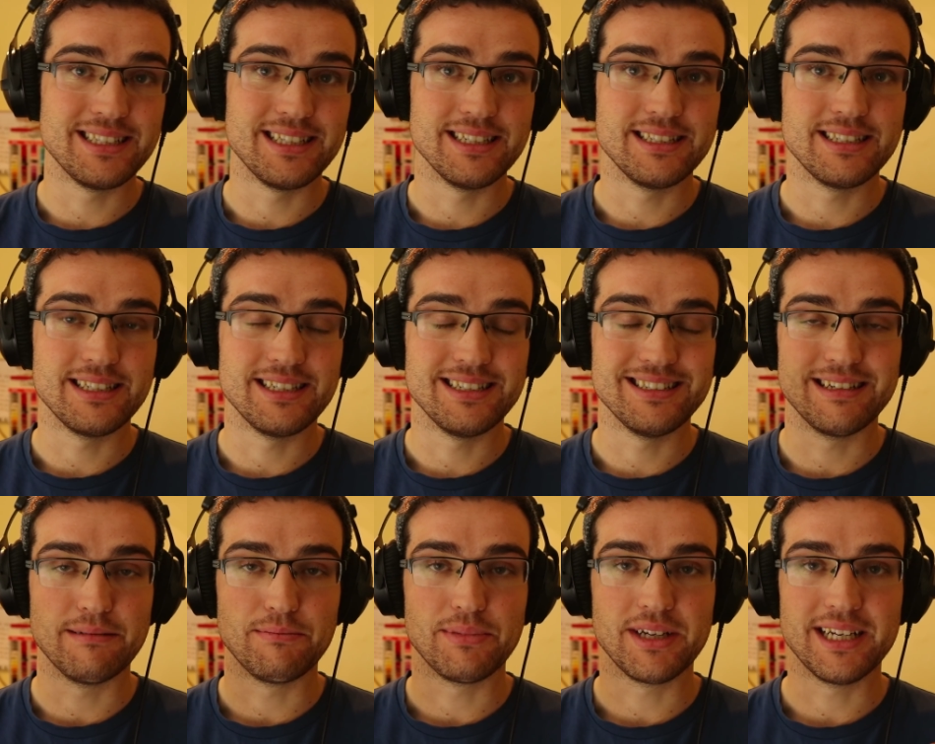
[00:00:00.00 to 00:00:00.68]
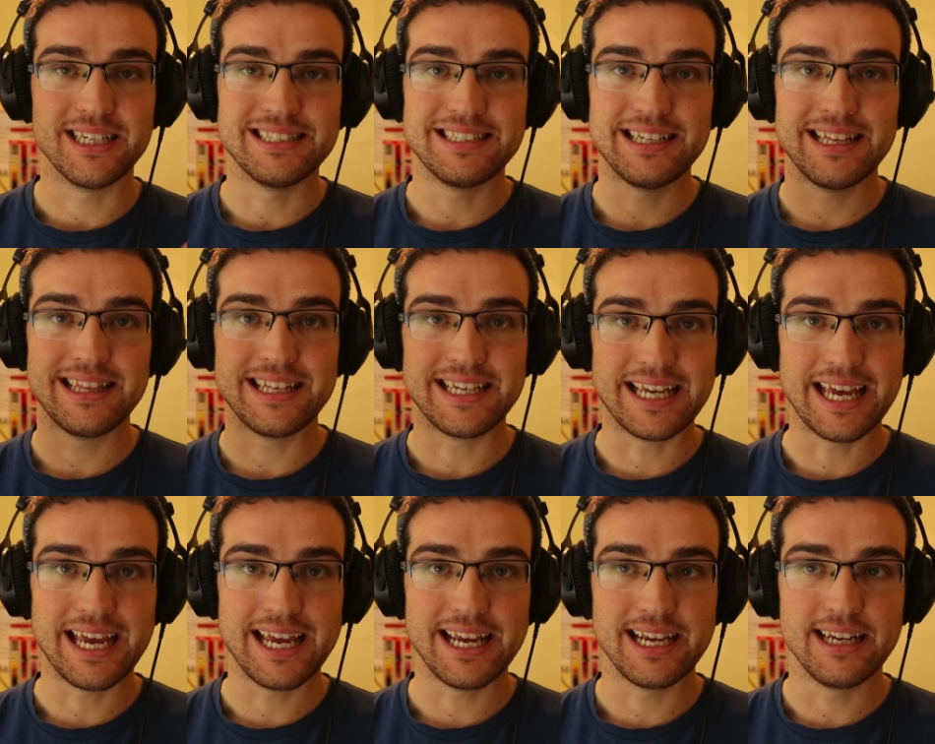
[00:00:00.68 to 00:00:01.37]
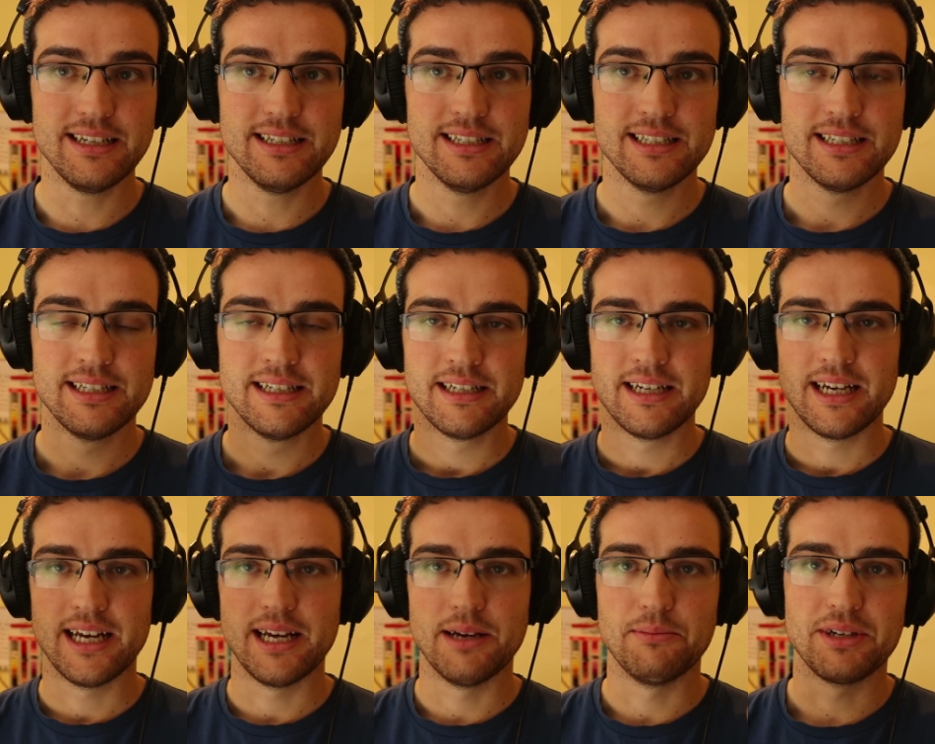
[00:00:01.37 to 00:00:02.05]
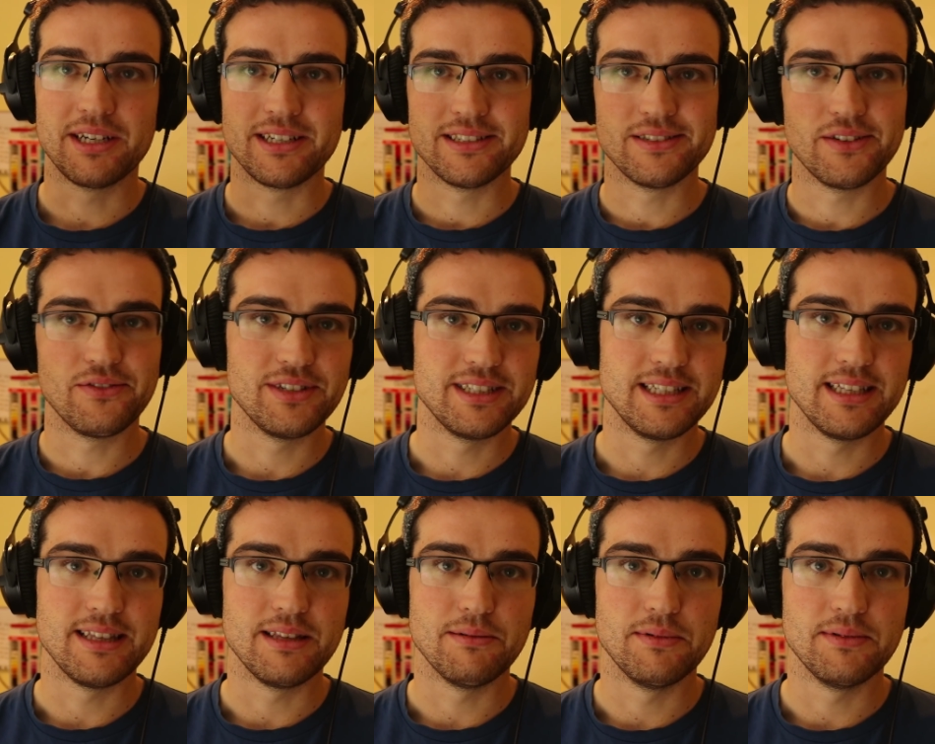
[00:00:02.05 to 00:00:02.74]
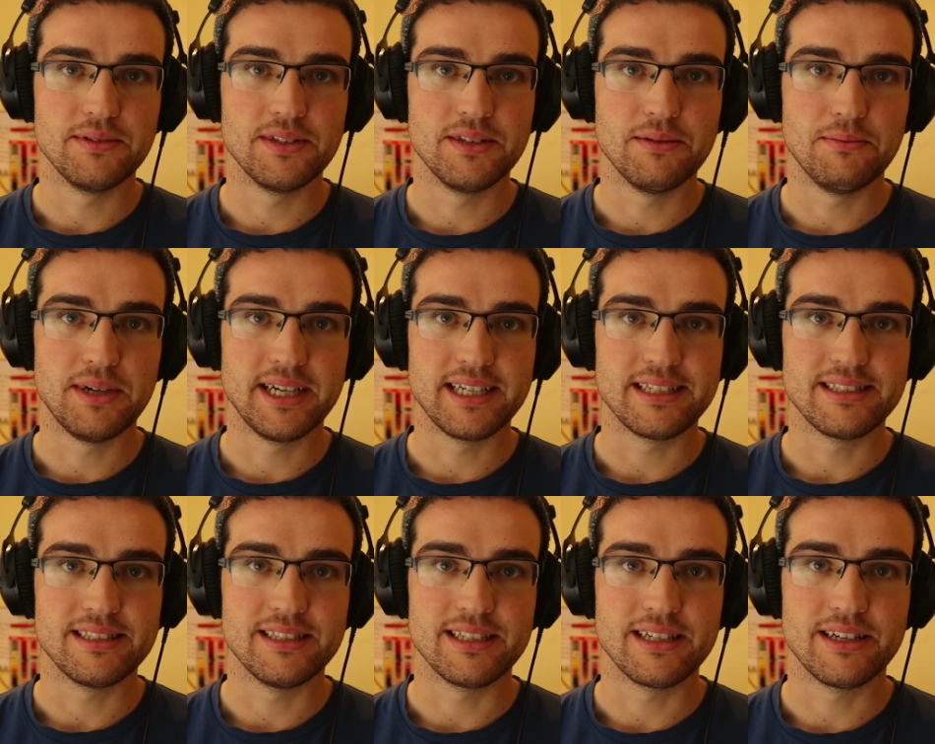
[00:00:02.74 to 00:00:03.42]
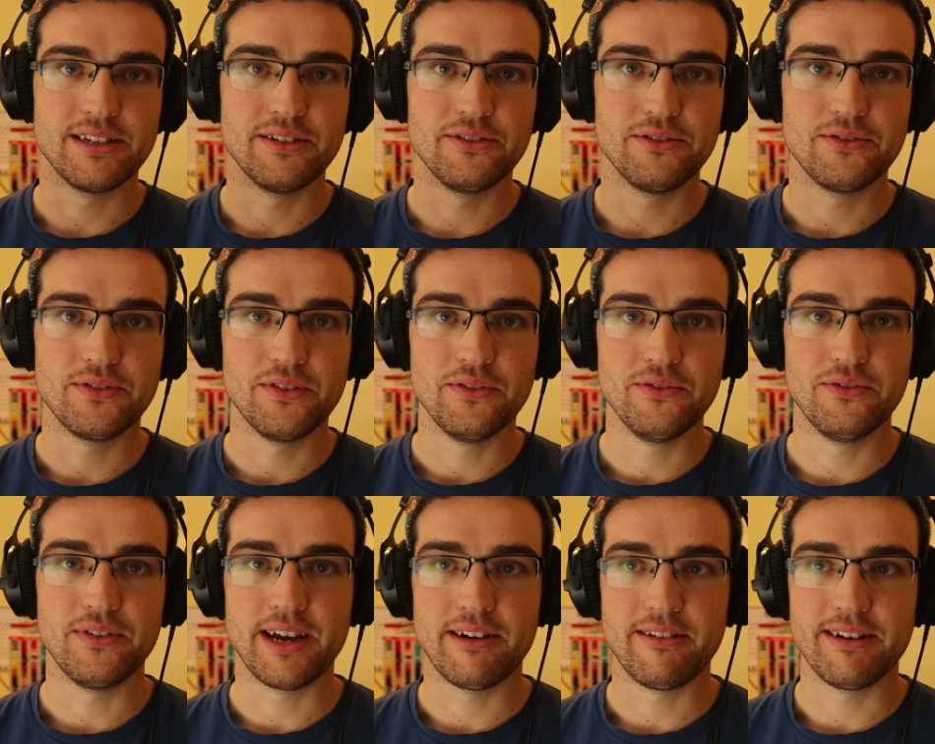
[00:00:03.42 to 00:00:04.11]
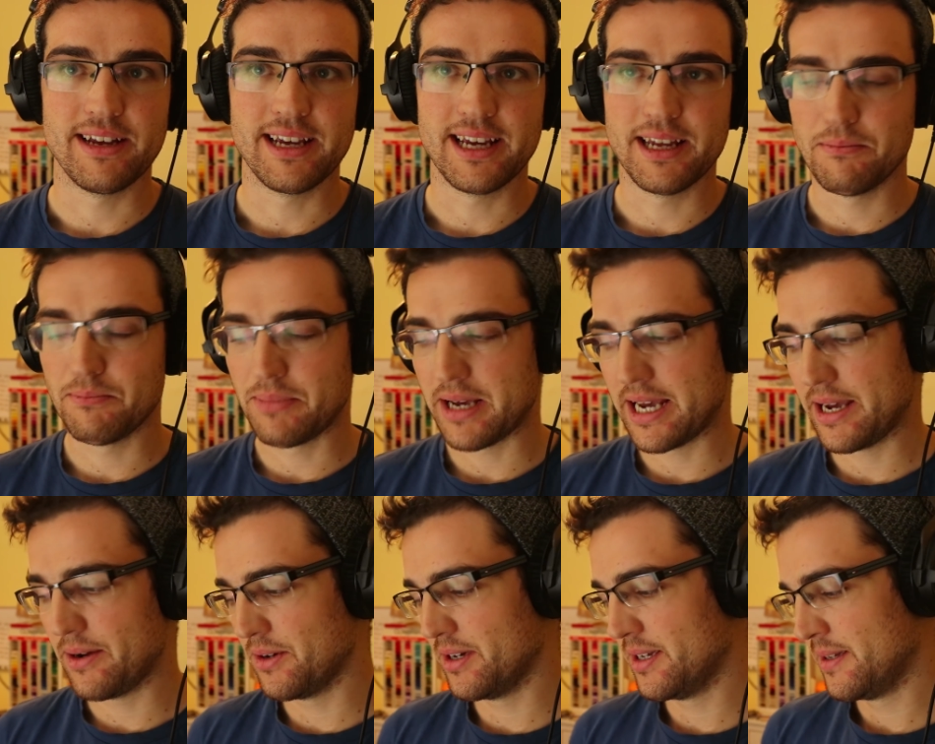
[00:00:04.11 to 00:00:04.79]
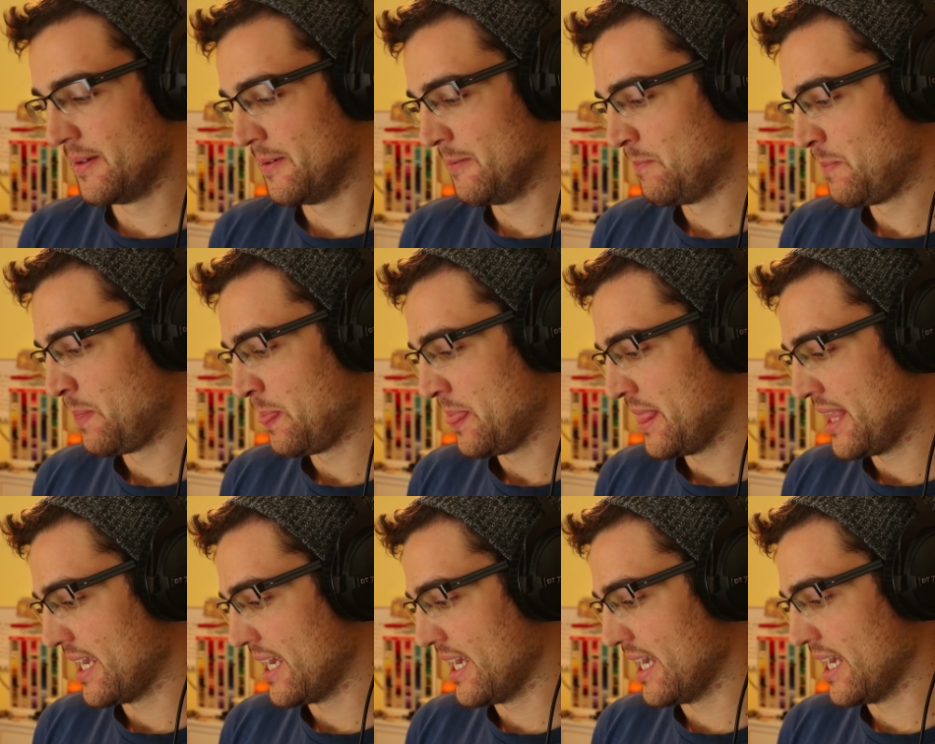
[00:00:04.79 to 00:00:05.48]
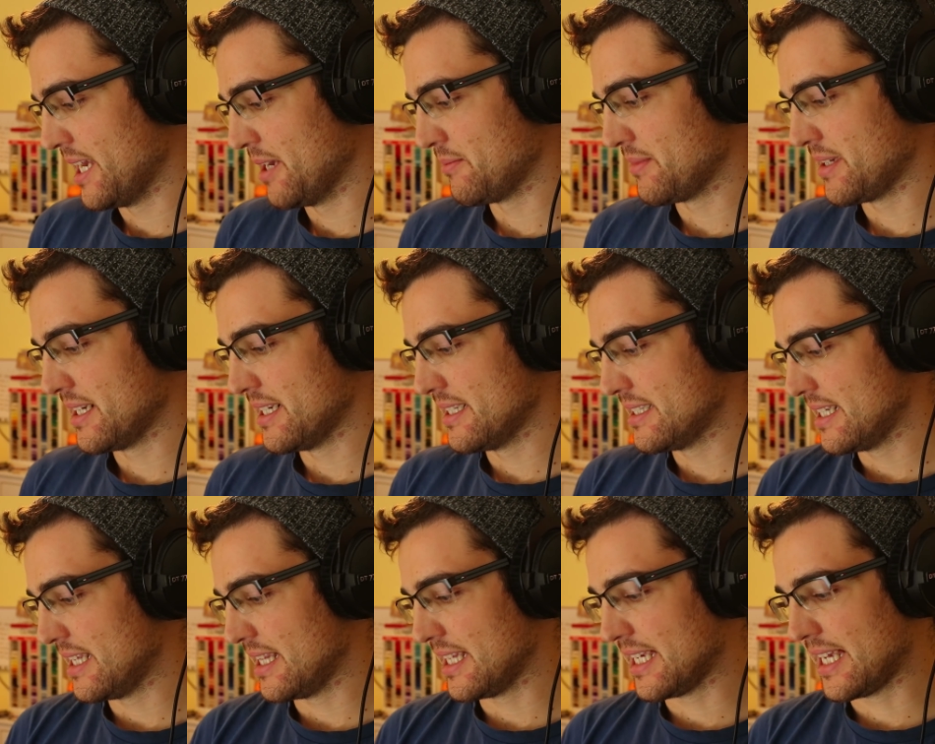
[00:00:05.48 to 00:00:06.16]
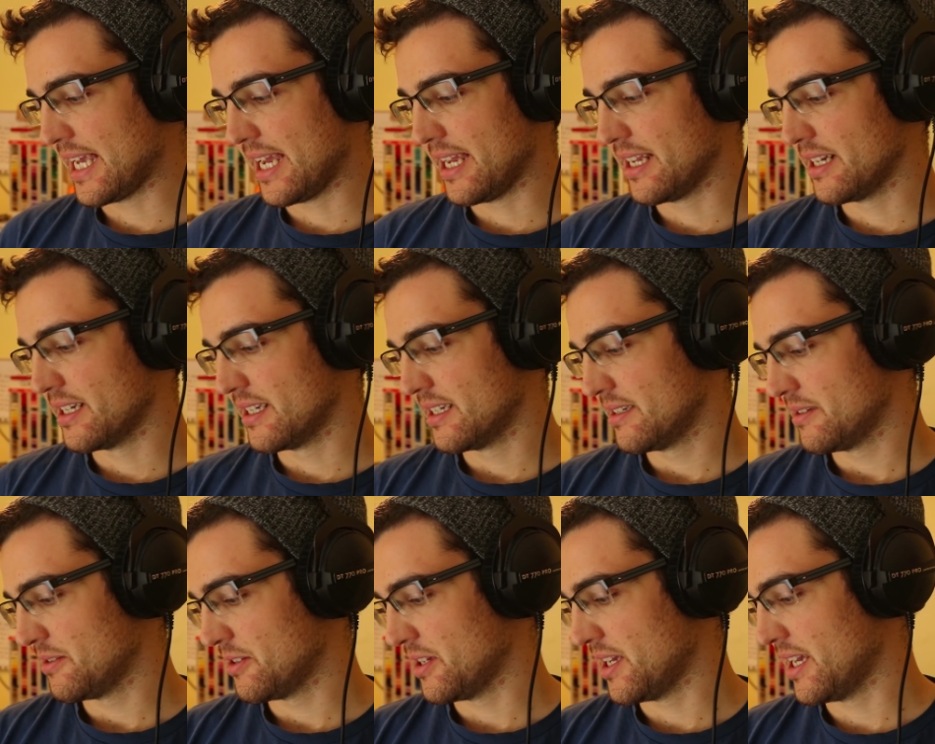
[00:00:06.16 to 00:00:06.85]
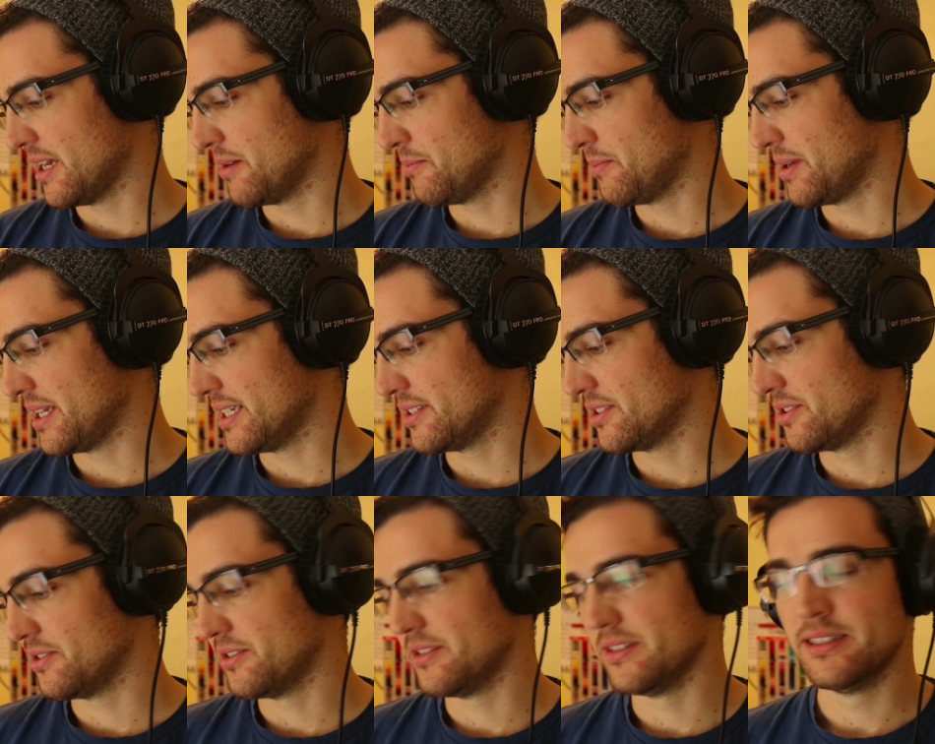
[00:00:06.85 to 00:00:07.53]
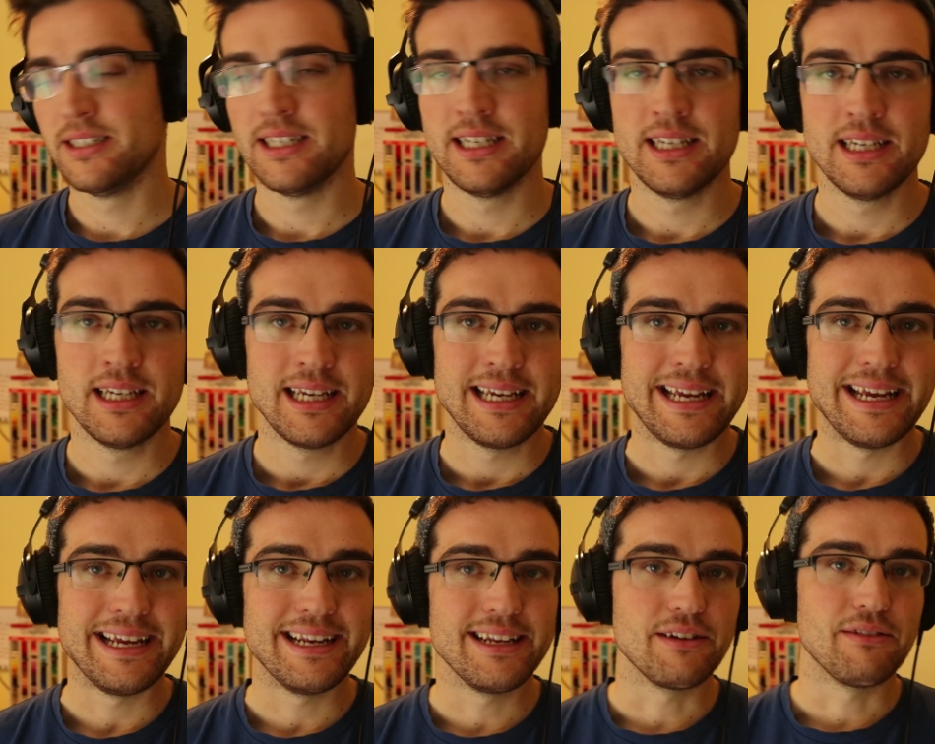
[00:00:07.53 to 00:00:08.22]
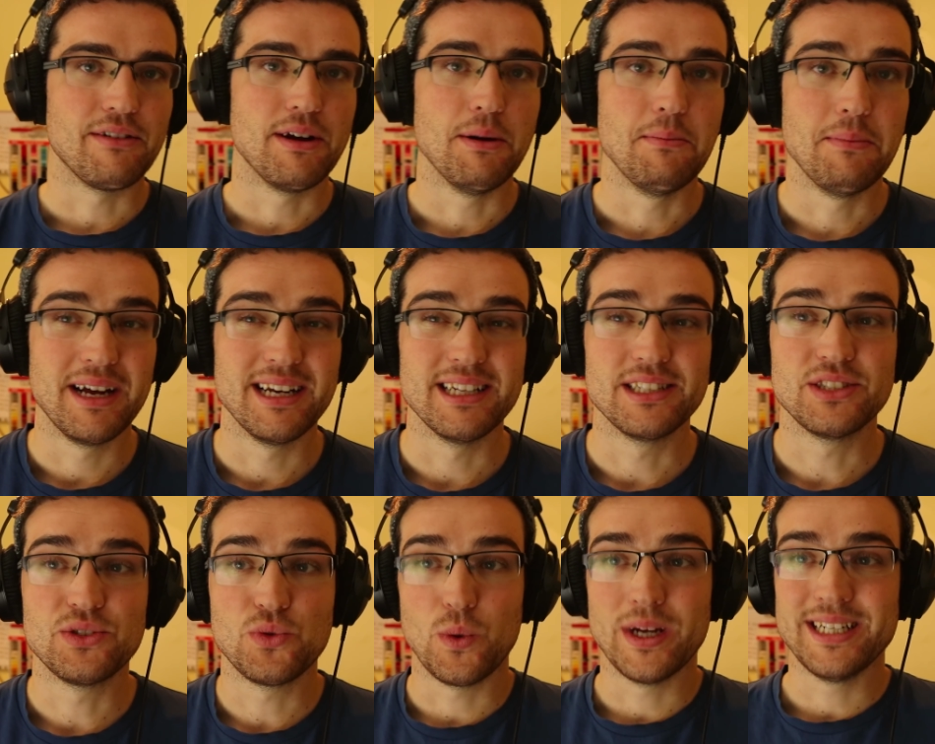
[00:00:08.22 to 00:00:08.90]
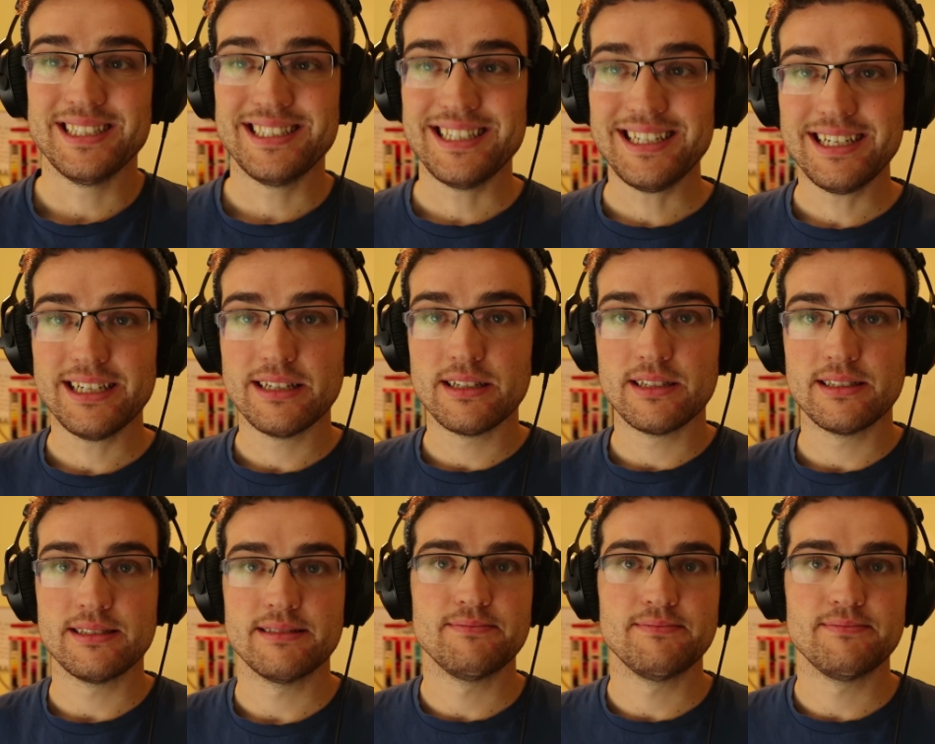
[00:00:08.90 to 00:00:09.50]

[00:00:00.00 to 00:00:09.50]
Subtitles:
this is I'm gonna set the gain, because obviously the mics are kind of varying in power. I'm gonna set the gain based on hitting around minus 20.